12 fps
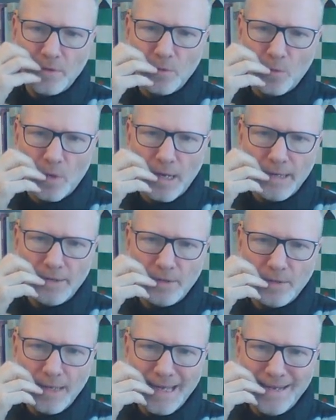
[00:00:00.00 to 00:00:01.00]
white to
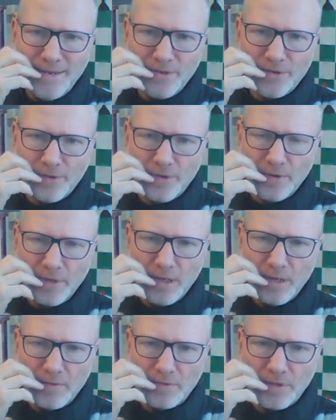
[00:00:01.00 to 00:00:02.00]
enter on the
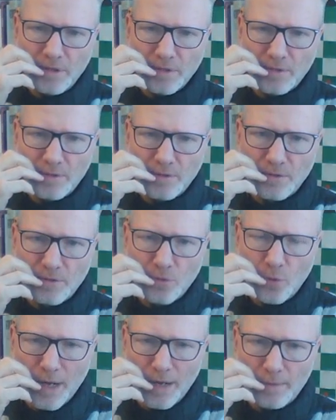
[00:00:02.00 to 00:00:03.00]
f6
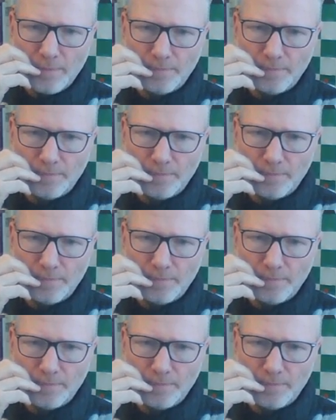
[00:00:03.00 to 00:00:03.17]
square.